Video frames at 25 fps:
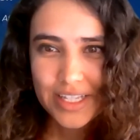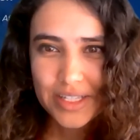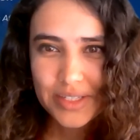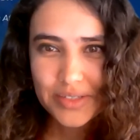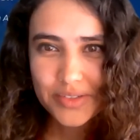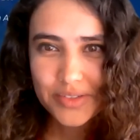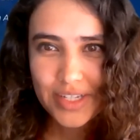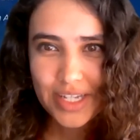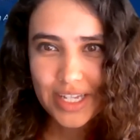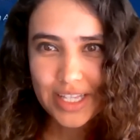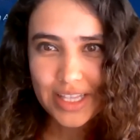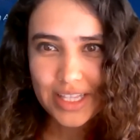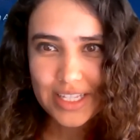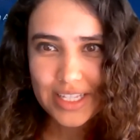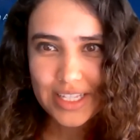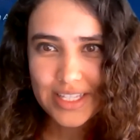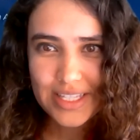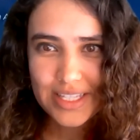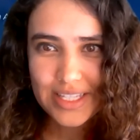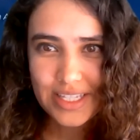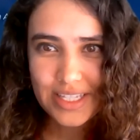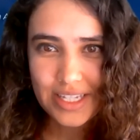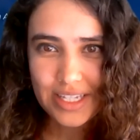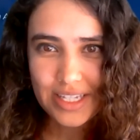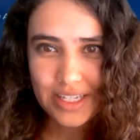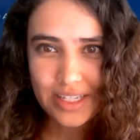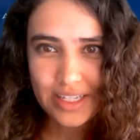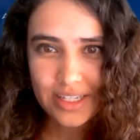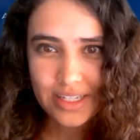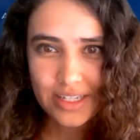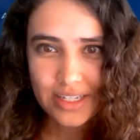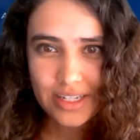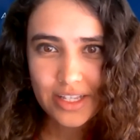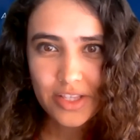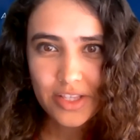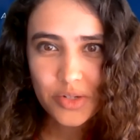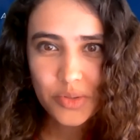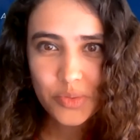Okay, let's see.
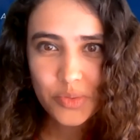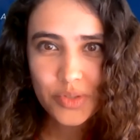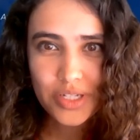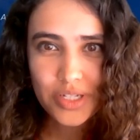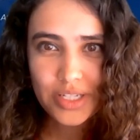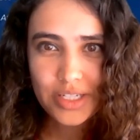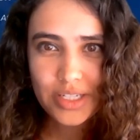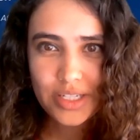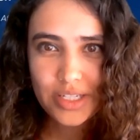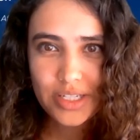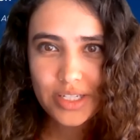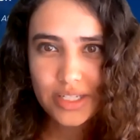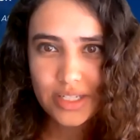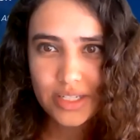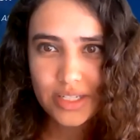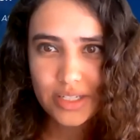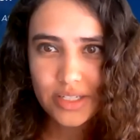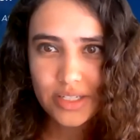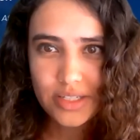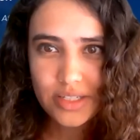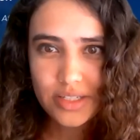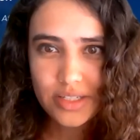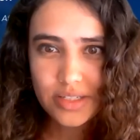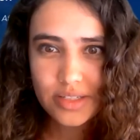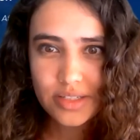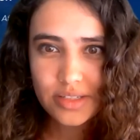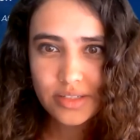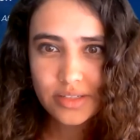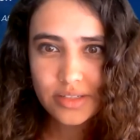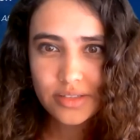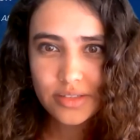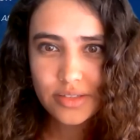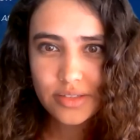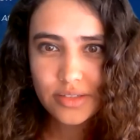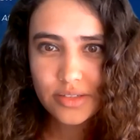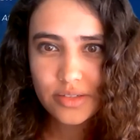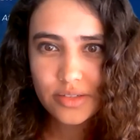Another one is,